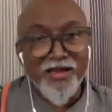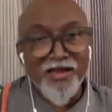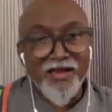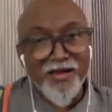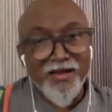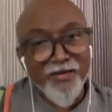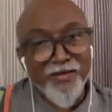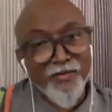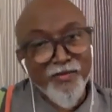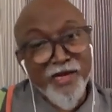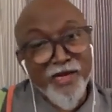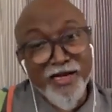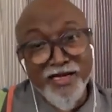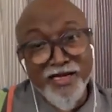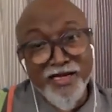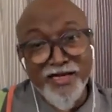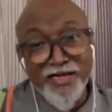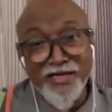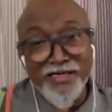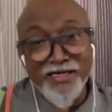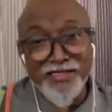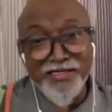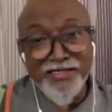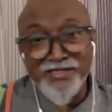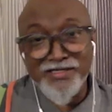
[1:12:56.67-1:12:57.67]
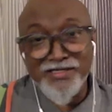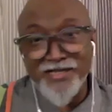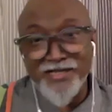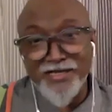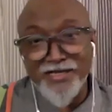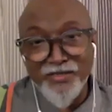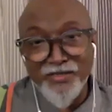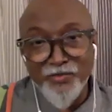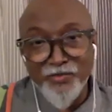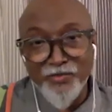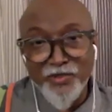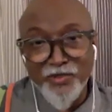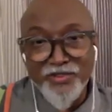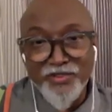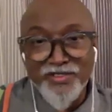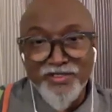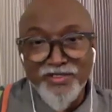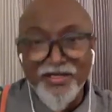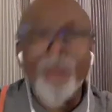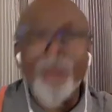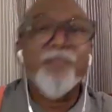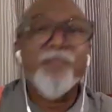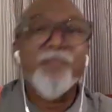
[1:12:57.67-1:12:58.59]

uh, maki designed museum